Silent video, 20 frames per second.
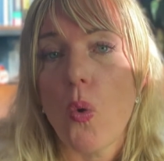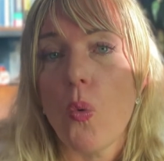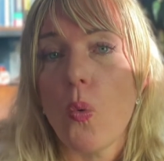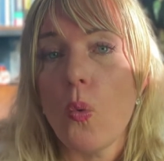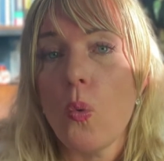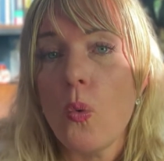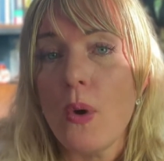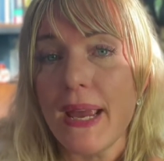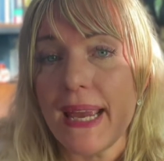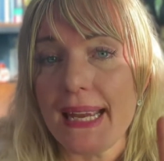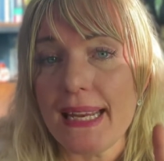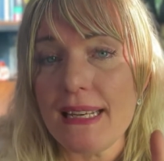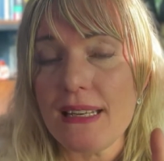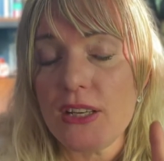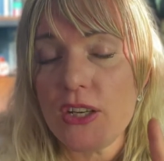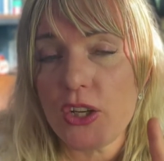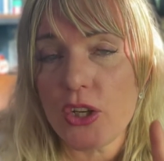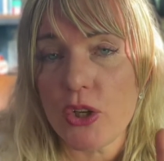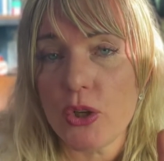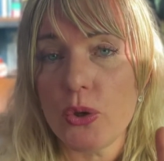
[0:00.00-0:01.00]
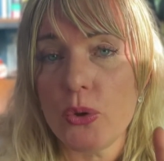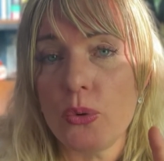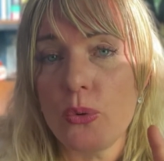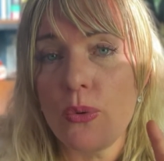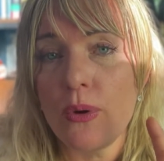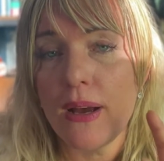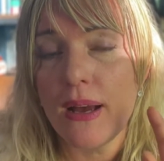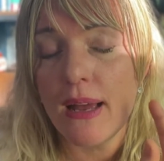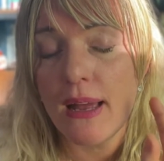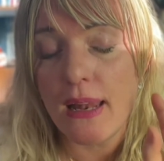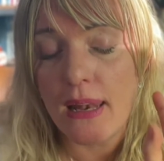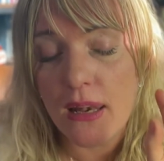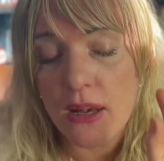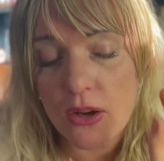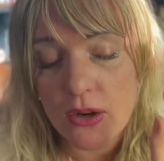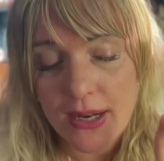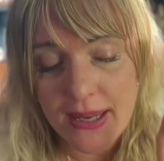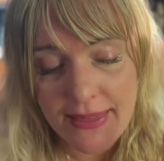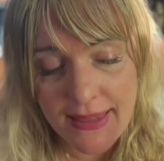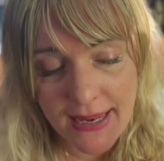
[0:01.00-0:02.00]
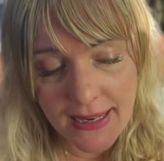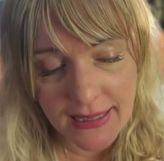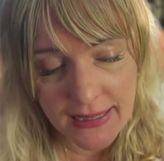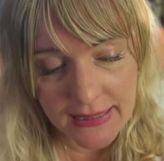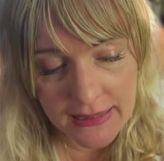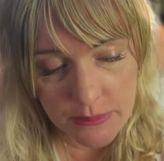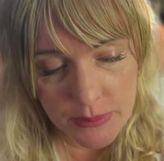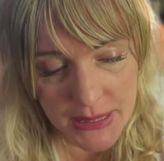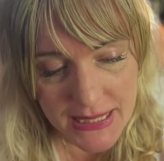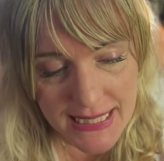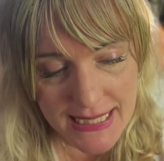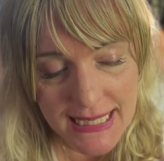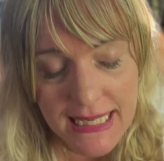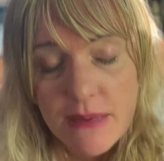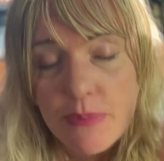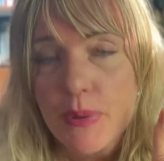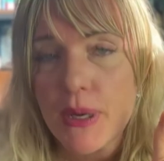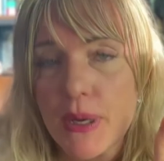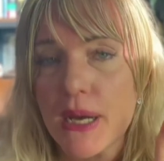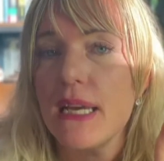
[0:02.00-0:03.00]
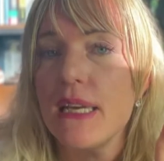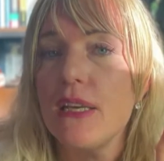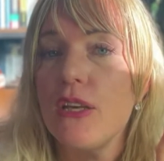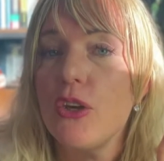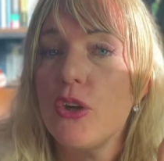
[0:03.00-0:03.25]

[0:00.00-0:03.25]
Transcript: When you look at that a little bit deeper,